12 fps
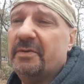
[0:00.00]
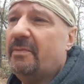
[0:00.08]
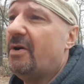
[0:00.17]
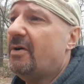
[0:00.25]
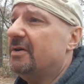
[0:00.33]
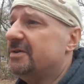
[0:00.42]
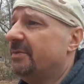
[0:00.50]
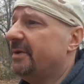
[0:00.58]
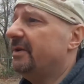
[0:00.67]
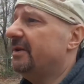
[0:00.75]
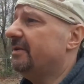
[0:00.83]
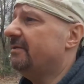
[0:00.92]
tomorrow, so we're going
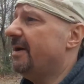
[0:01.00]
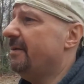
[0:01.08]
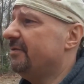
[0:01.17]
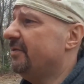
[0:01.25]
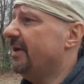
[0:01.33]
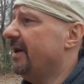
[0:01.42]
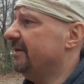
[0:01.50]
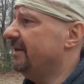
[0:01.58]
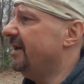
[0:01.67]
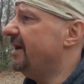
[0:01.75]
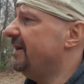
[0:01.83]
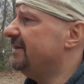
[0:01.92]
to let the rabbits run out
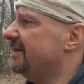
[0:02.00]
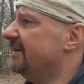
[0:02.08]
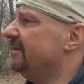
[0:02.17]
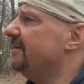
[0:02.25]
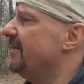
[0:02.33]
today. So